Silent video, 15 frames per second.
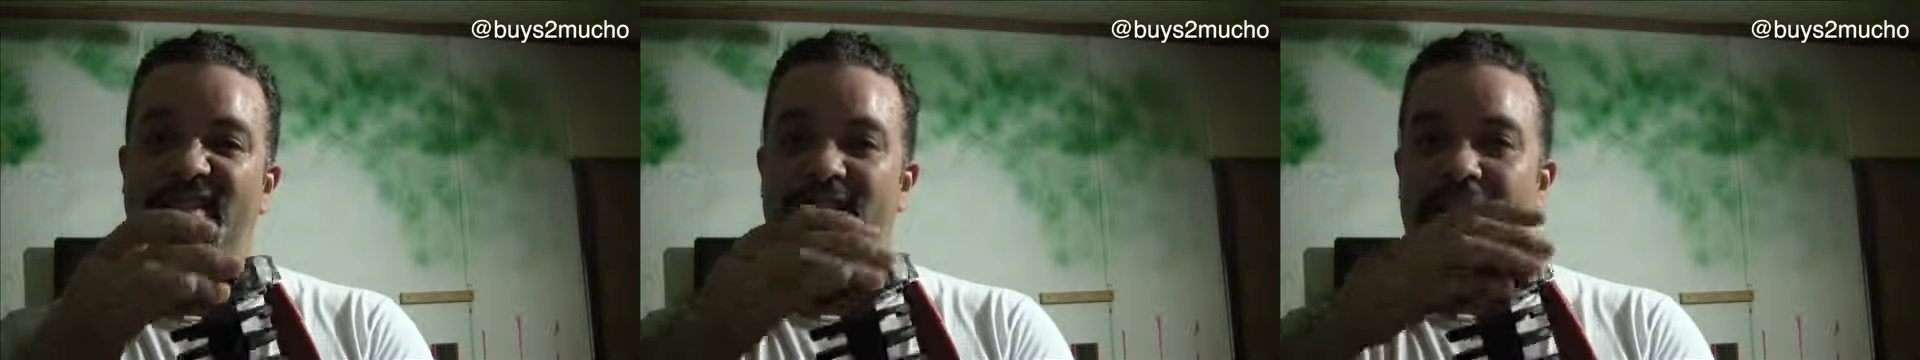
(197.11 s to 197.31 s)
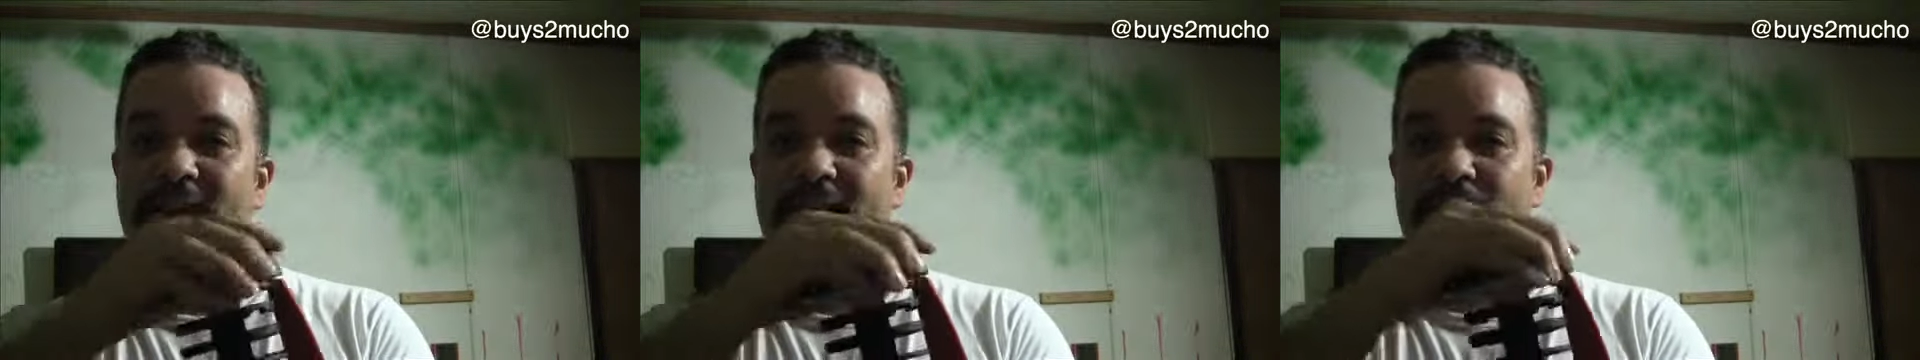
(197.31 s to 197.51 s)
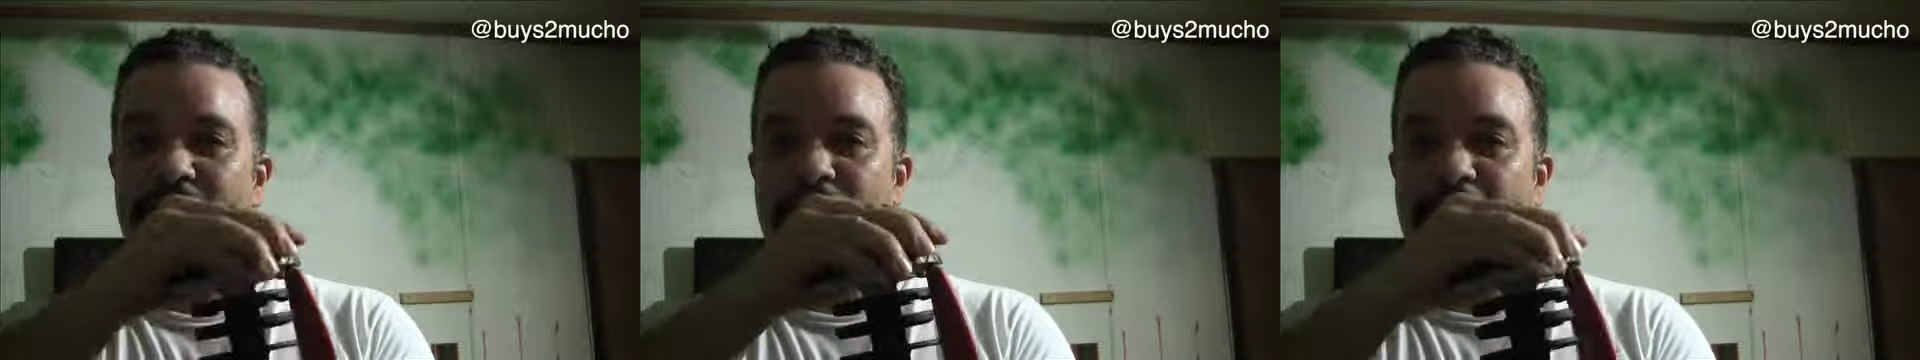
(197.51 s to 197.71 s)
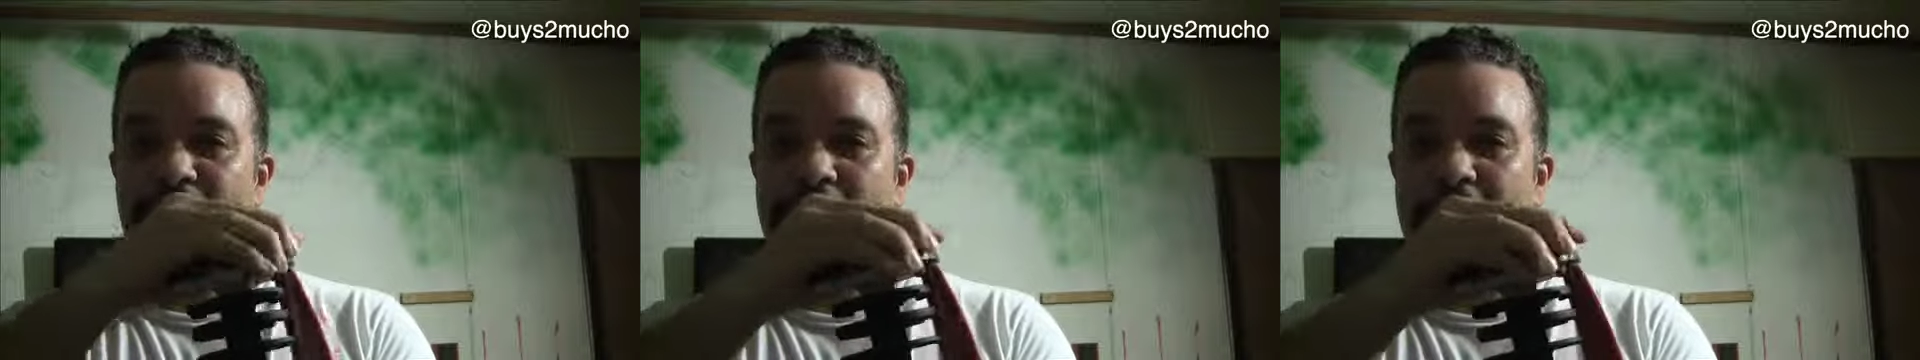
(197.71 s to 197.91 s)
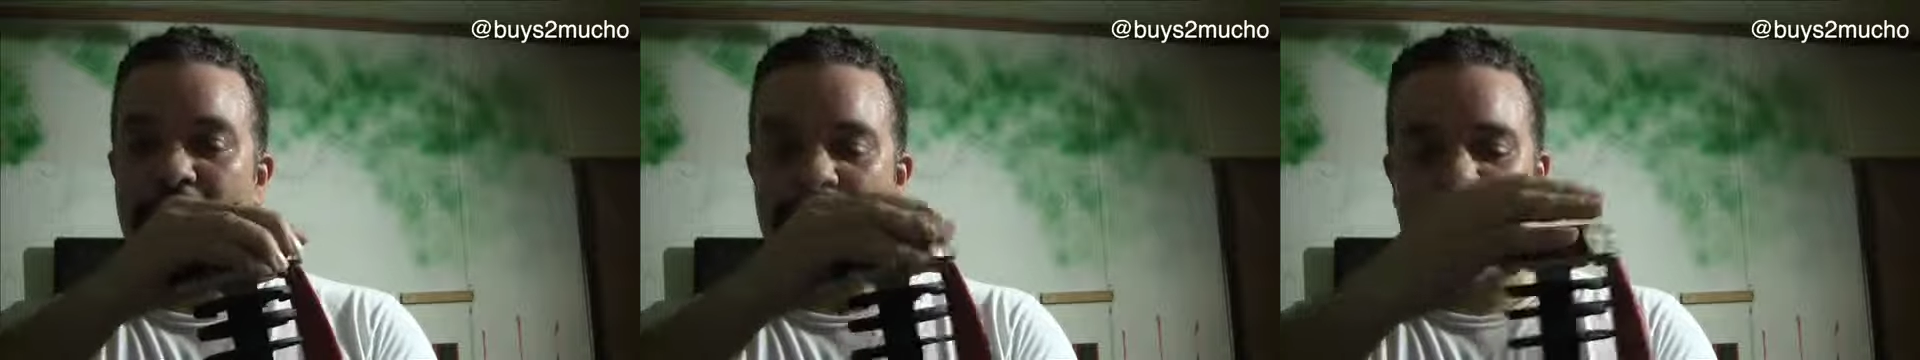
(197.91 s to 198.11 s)
See, now I
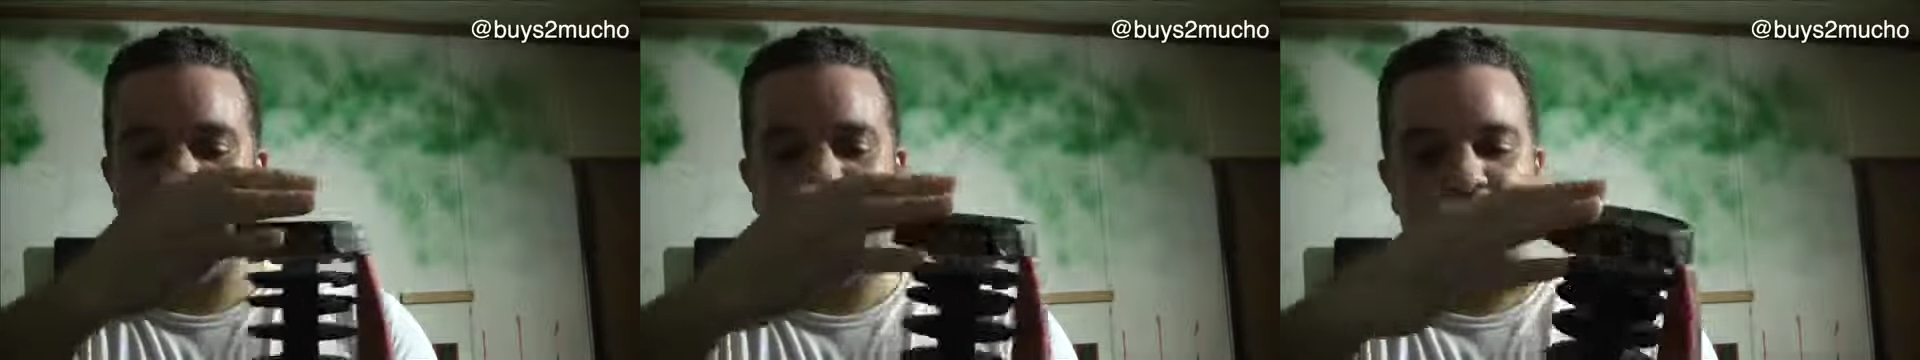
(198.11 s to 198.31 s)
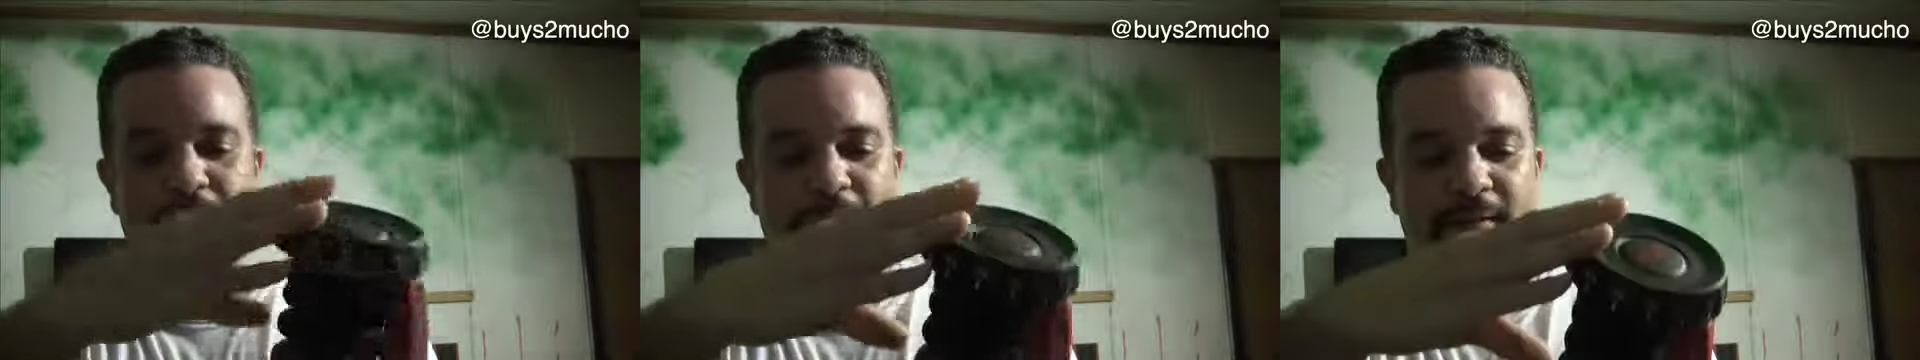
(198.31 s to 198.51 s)
shouldn't be able to turn it,